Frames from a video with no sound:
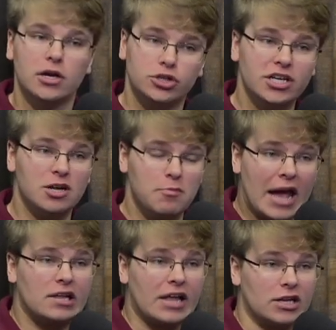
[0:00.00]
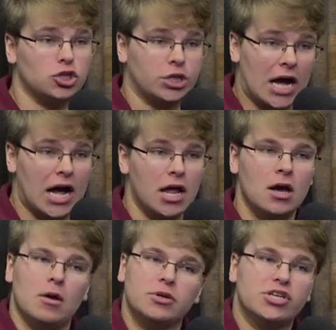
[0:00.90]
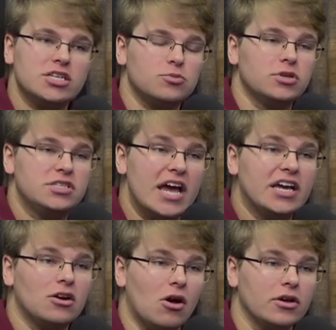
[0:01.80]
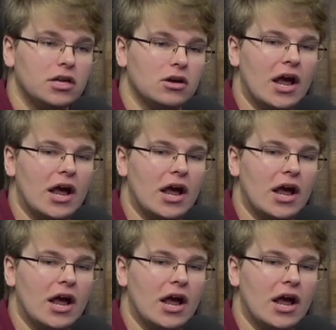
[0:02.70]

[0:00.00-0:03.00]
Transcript: She can make that shot, but she hasn't really taken it all year.